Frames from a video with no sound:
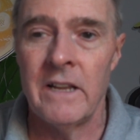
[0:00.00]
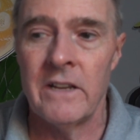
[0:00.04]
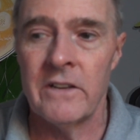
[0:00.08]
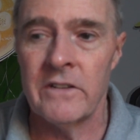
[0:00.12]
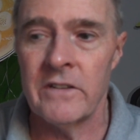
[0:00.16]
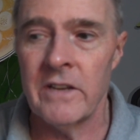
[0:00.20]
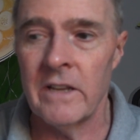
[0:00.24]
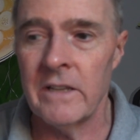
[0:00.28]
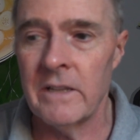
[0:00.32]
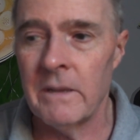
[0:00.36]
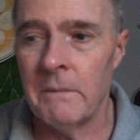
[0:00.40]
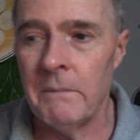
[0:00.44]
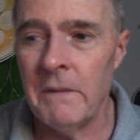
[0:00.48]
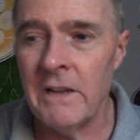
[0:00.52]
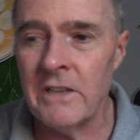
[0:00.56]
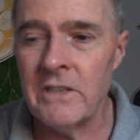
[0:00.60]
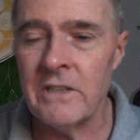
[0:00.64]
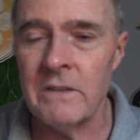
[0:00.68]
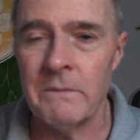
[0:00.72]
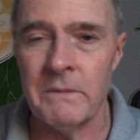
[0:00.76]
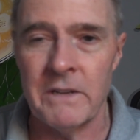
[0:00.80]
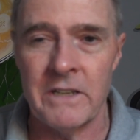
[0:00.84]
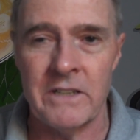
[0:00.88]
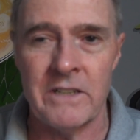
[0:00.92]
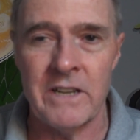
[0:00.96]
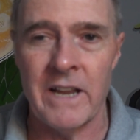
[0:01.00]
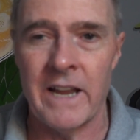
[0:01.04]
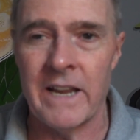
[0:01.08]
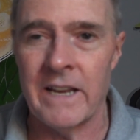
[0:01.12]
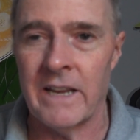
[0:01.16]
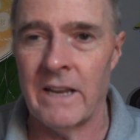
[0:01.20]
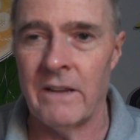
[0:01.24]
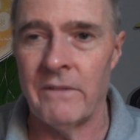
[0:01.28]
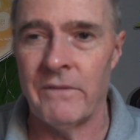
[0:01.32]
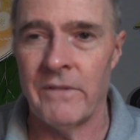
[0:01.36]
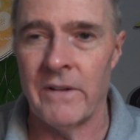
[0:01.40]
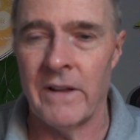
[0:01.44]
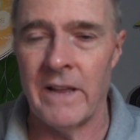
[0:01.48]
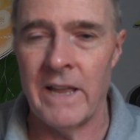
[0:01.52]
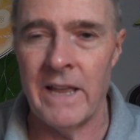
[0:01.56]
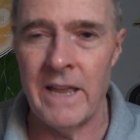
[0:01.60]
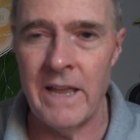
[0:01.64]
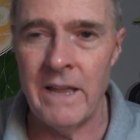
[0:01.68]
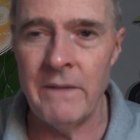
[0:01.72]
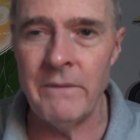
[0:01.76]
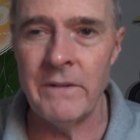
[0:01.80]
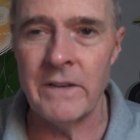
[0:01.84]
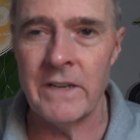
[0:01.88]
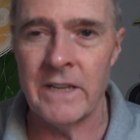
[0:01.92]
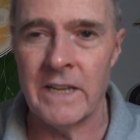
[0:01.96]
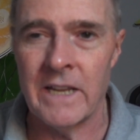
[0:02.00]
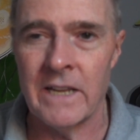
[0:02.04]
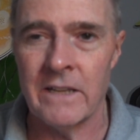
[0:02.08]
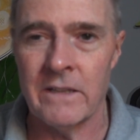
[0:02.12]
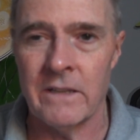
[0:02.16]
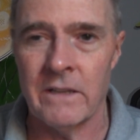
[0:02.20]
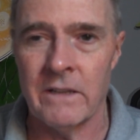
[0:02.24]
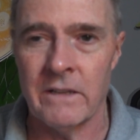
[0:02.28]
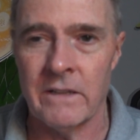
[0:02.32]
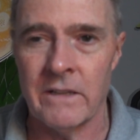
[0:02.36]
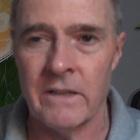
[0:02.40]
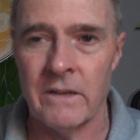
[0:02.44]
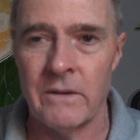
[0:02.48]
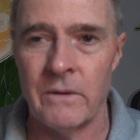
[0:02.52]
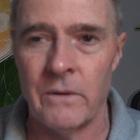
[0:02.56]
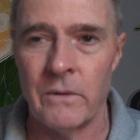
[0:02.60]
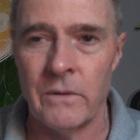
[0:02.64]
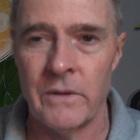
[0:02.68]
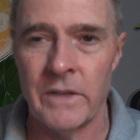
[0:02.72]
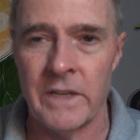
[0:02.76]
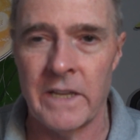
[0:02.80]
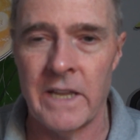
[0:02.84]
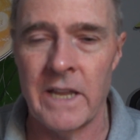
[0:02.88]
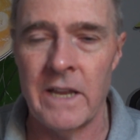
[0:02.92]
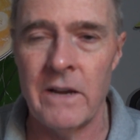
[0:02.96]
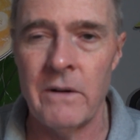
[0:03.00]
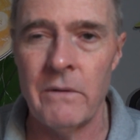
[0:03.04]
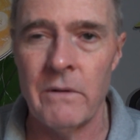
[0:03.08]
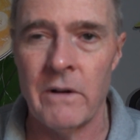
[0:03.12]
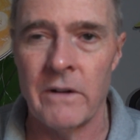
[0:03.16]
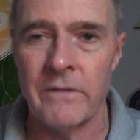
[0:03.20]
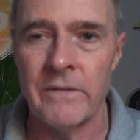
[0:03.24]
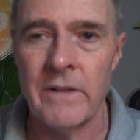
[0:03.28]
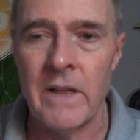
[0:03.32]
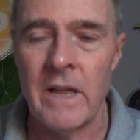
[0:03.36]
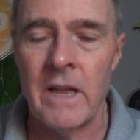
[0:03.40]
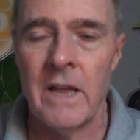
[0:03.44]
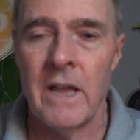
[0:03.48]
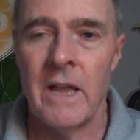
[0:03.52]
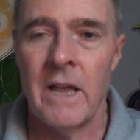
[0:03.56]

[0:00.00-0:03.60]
So they must have been taking forever to get all the gear off.